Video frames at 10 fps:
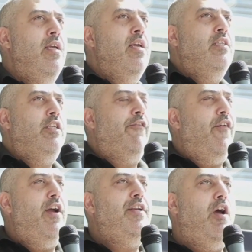So if
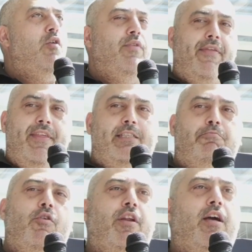I know that this
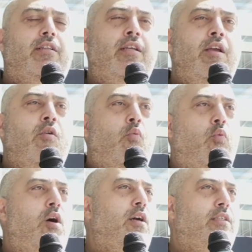product
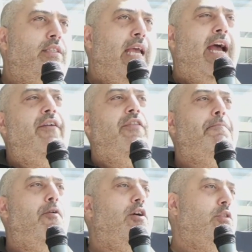works out of the
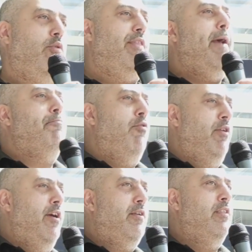box with that
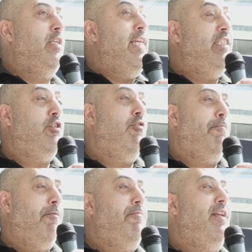product, because
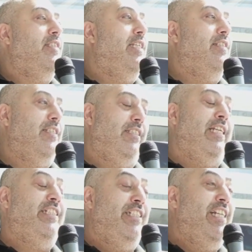interoperability is
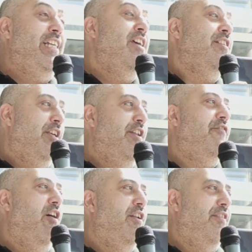essentially the
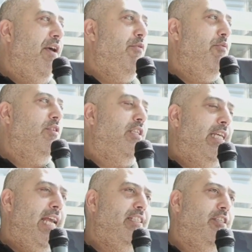nirvana that we want to
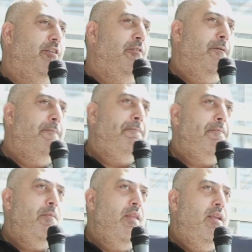get to,
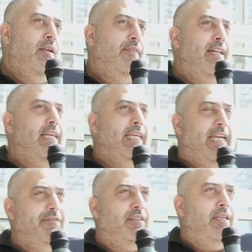then
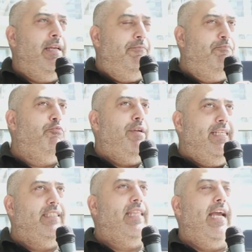it
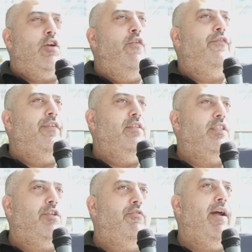breeds that
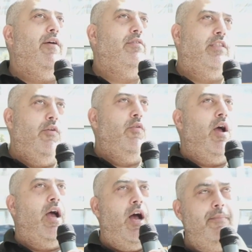confidence throughout. So
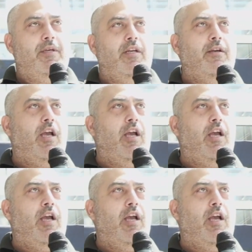I'm going